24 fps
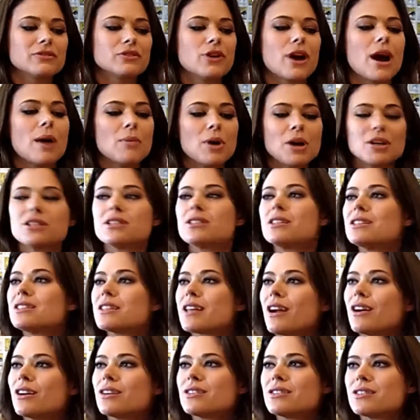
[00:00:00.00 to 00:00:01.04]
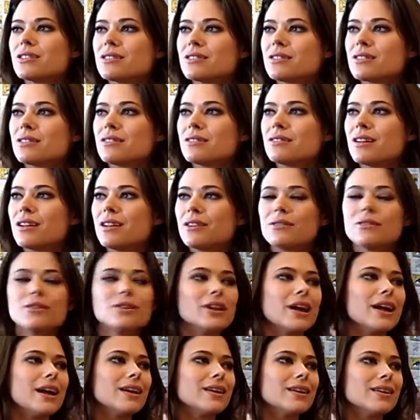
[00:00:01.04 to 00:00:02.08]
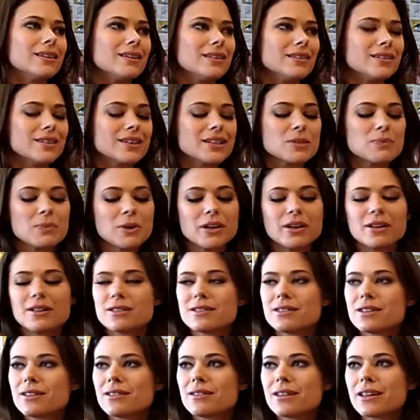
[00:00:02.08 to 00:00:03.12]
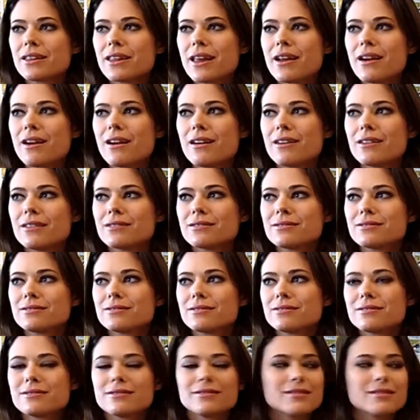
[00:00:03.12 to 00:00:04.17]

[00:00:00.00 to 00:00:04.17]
grab onto these characters and relate and experience it like they are.